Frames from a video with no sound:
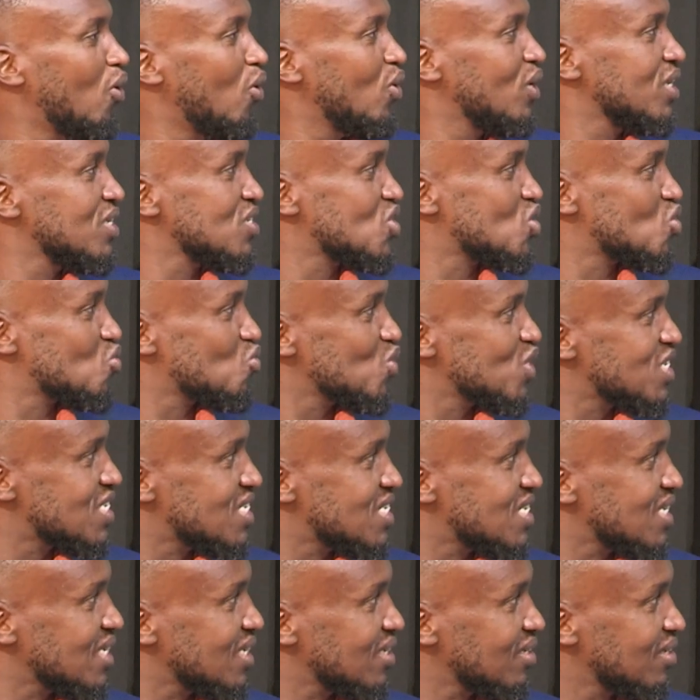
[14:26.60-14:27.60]
Paul is
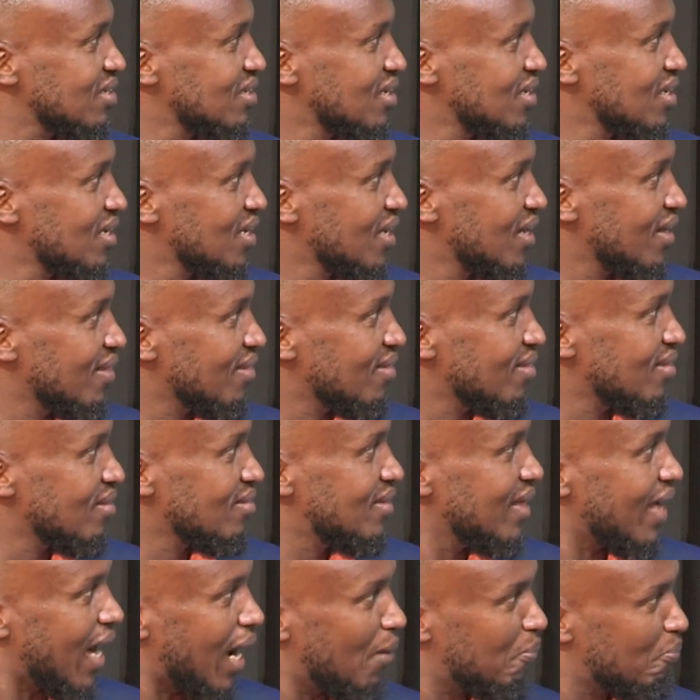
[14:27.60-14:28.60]
twisting
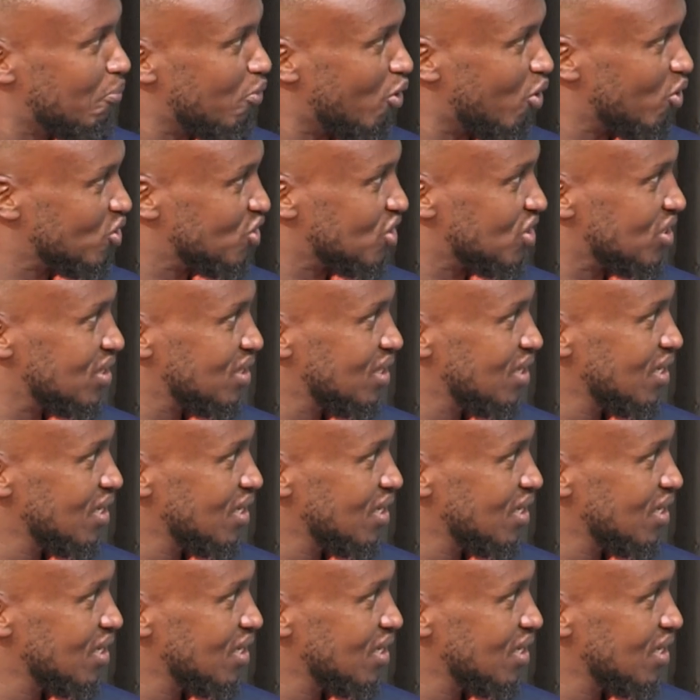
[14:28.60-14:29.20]
the approach.